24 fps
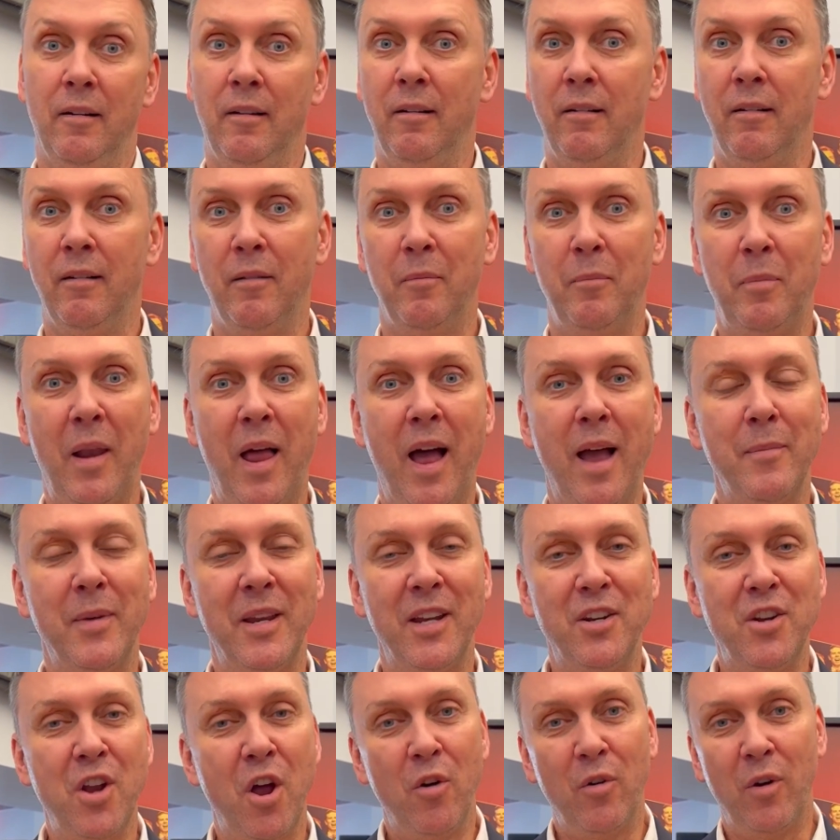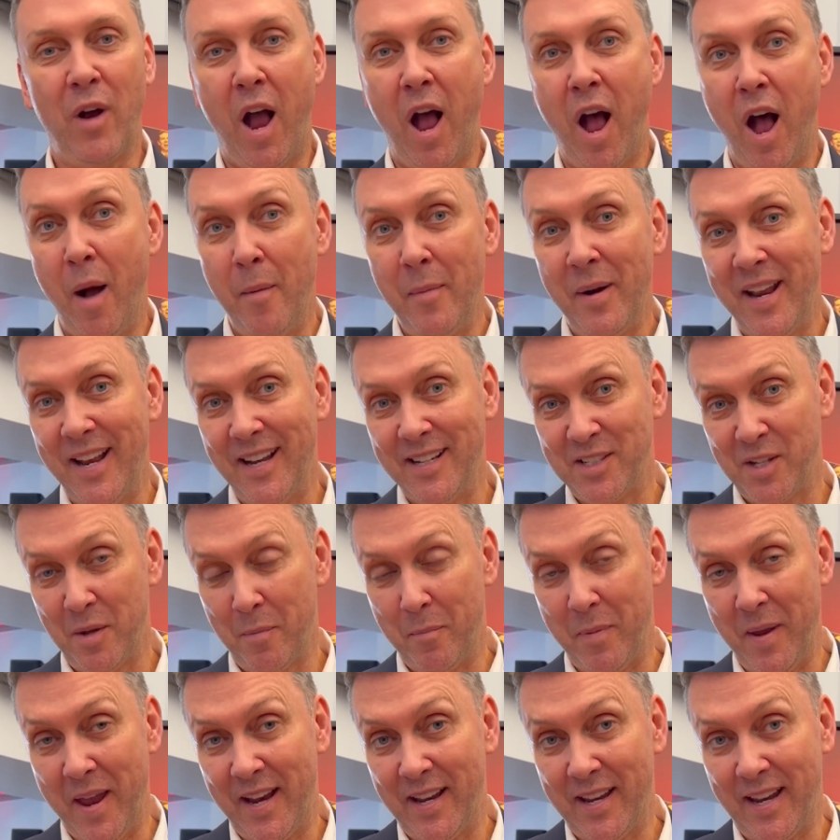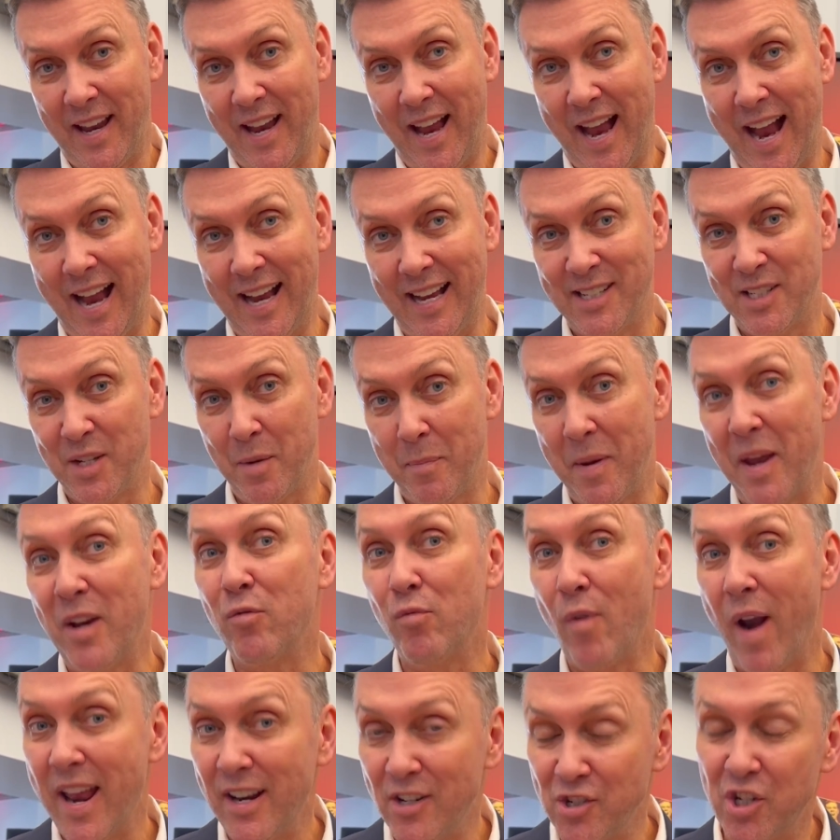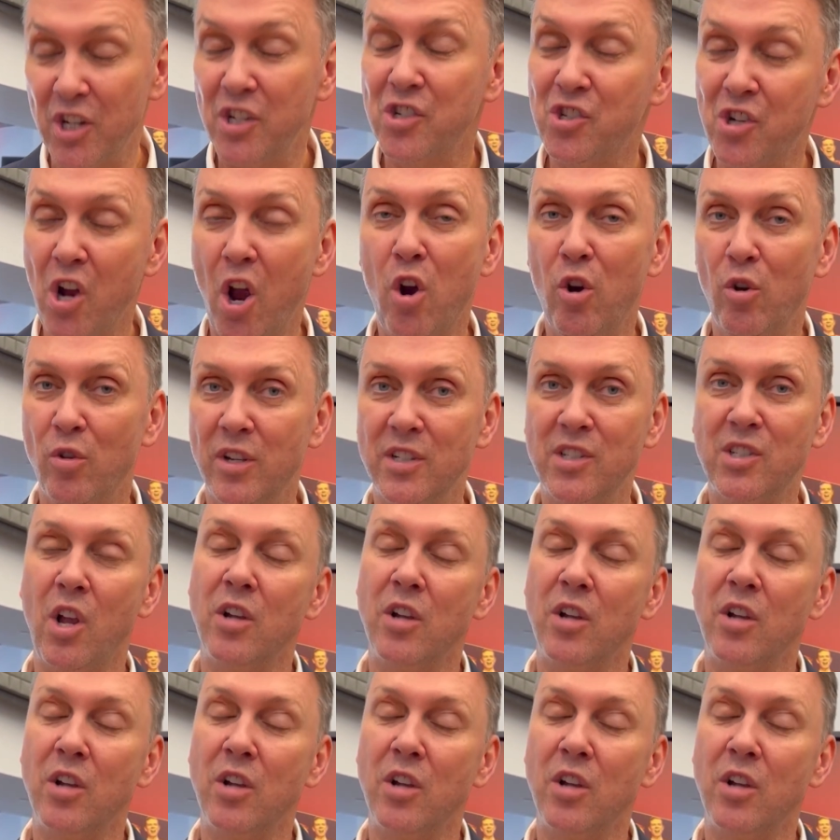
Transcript: Oh, blimey. You know, Harmony is a big rangy show. There's